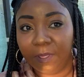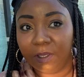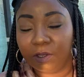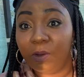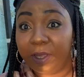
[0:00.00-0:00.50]

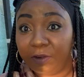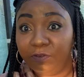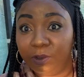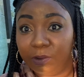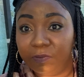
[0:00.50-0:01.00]
quite a
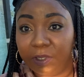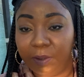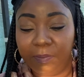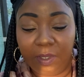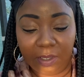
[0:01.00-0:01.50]
few of
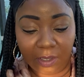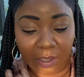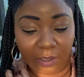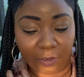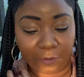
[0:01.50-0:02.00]
them.
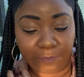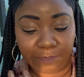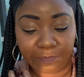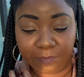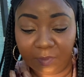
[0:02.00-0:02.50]

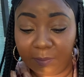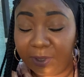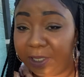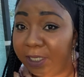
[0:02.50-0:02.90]
But